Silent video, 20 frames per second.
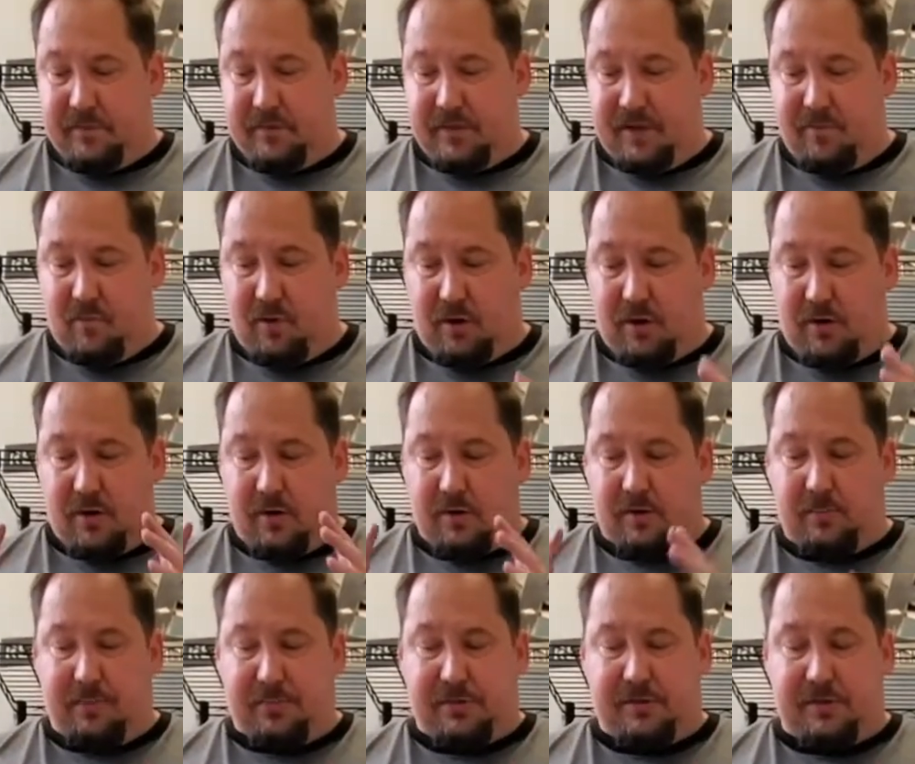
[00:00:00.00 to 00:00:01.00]
They want
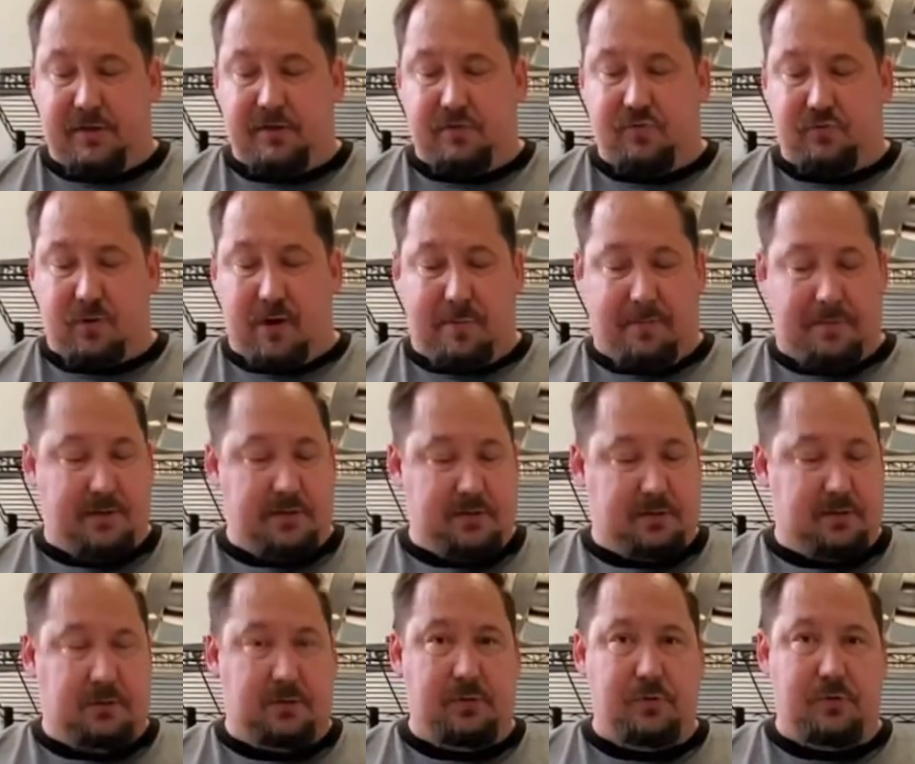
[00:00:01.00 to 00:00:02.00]
a 100% drop-in
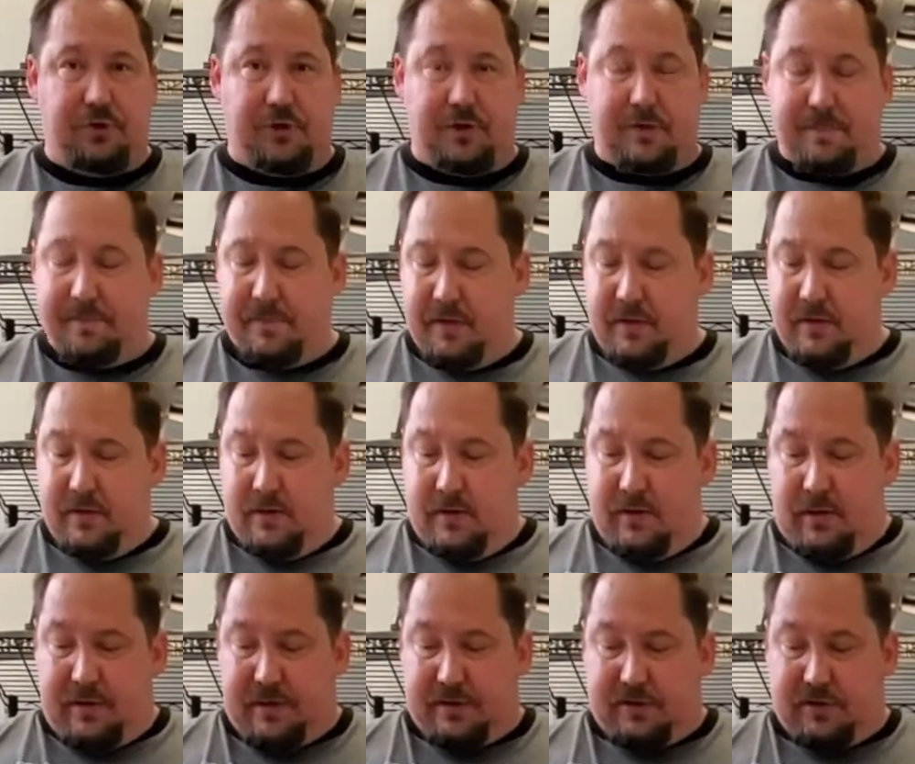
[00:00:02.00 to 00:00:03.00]
solution
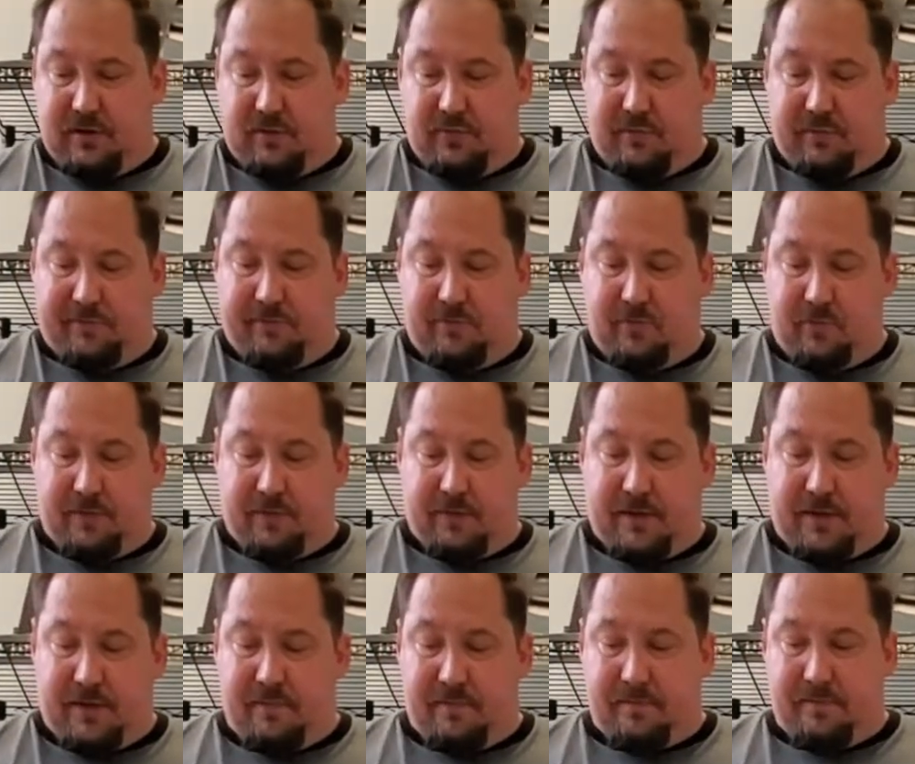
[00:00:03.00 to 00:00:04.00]
that's going to afford
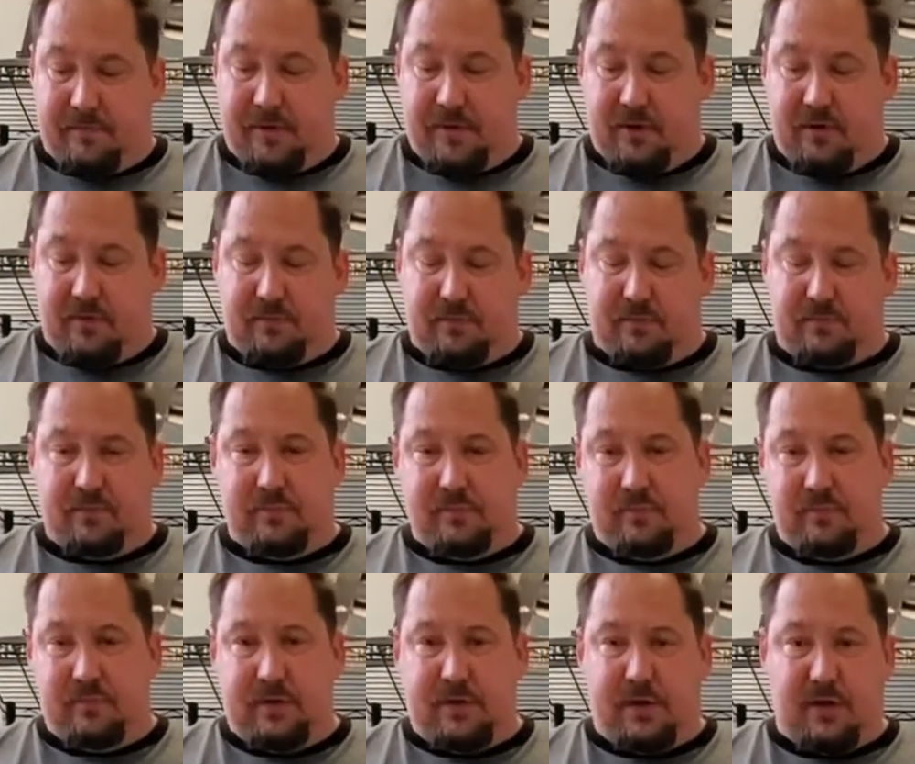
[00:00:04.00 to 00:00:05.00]
them,
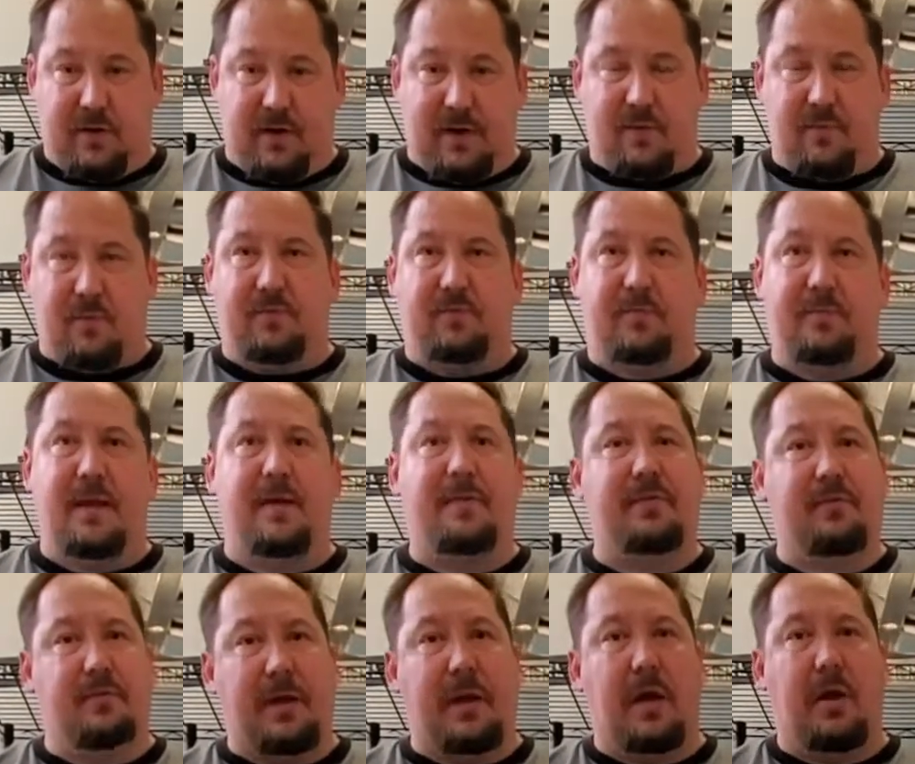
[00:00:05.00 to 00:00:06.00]
anywhere from
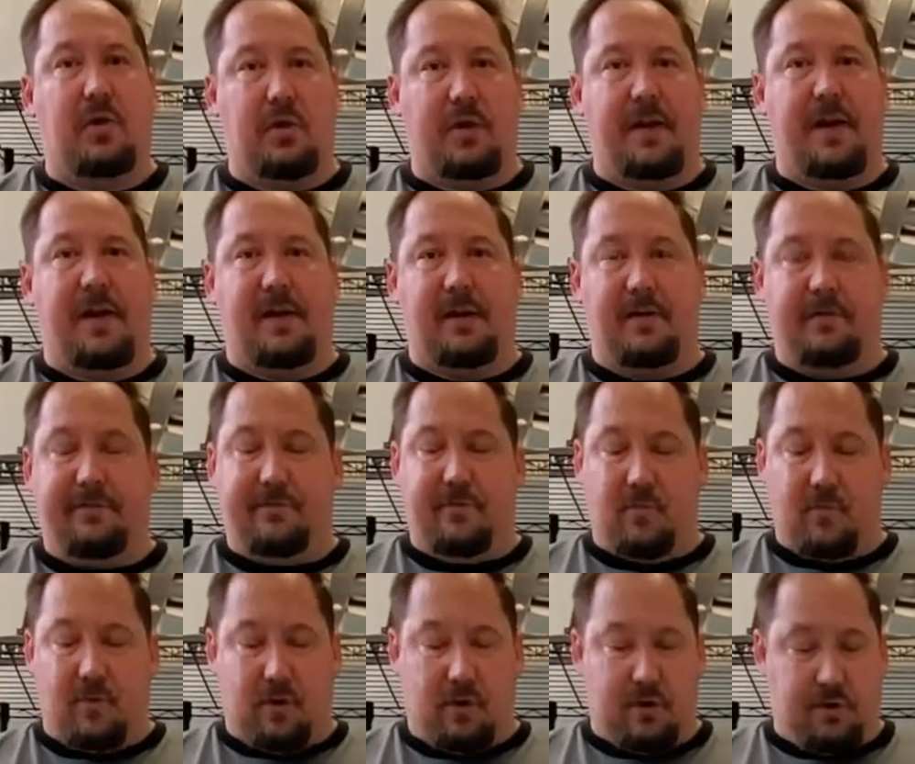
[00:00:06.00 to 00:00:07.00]
that 380 to
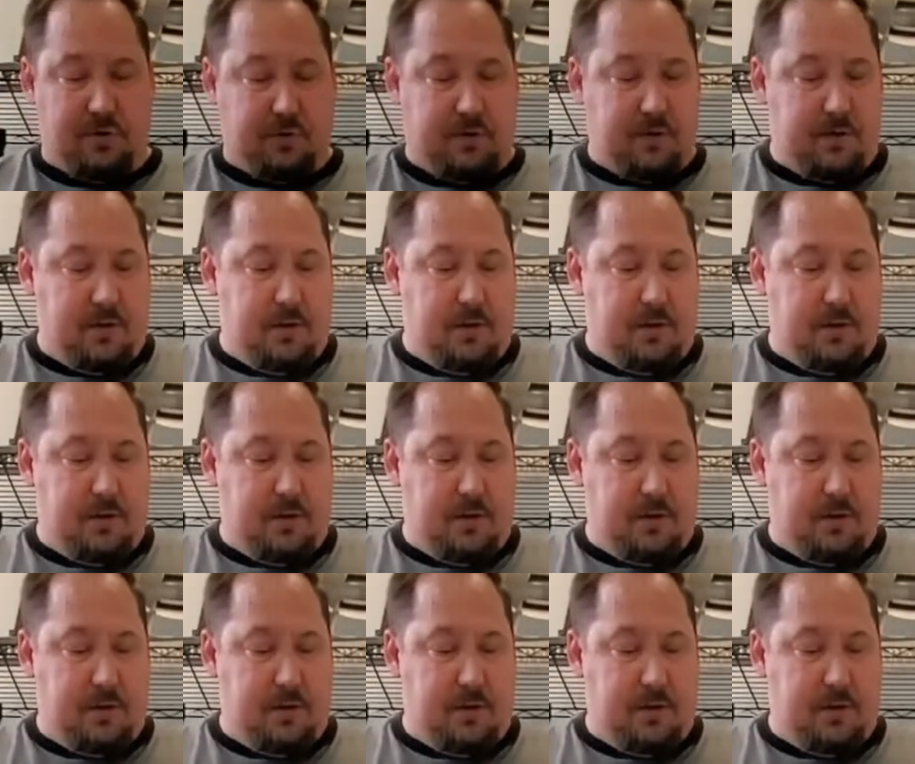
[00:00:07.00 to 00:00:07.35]
400